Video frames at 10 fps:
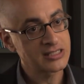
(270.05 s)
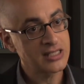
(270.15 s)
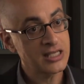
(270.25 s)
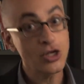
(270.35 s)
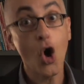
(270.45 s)

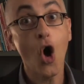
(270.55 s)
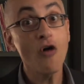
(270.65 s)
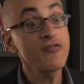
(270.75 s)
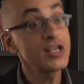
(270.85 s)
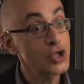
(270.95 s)
state
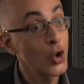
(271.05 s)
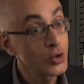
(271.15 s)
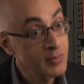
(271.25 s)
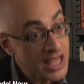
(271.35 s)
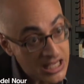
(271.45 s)
of his
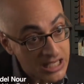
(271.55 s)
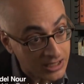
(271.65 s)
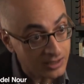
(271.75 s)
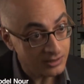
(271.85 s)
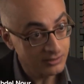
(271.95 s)
own
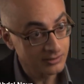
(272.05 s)
making,